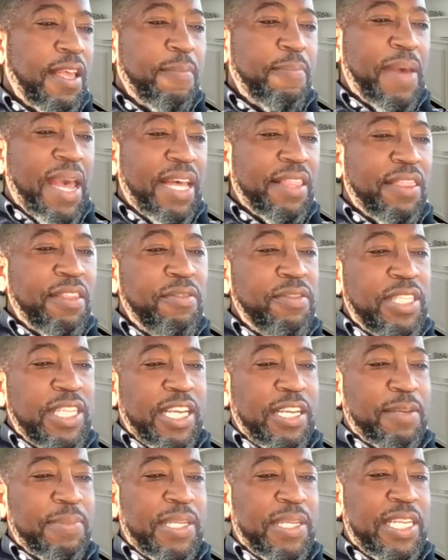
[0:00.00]
Matthew
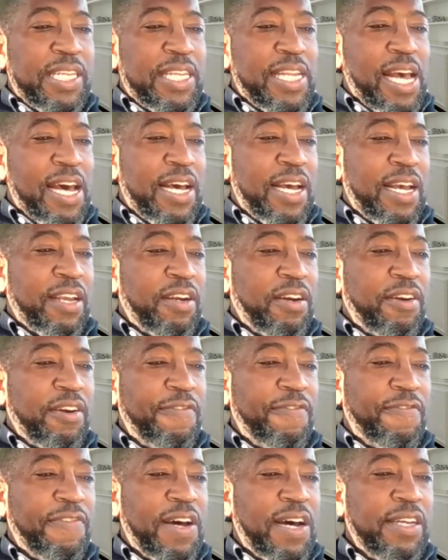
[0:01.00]
Dickman and I are
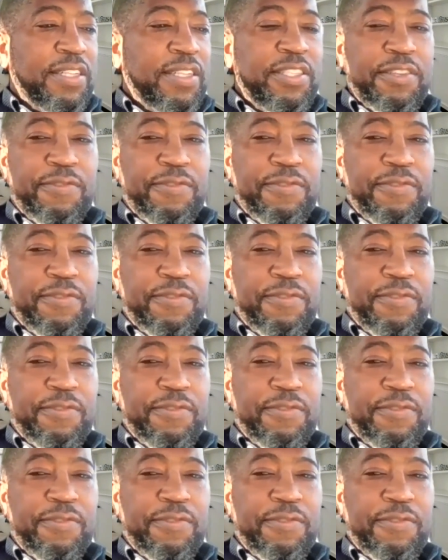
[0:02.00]
fond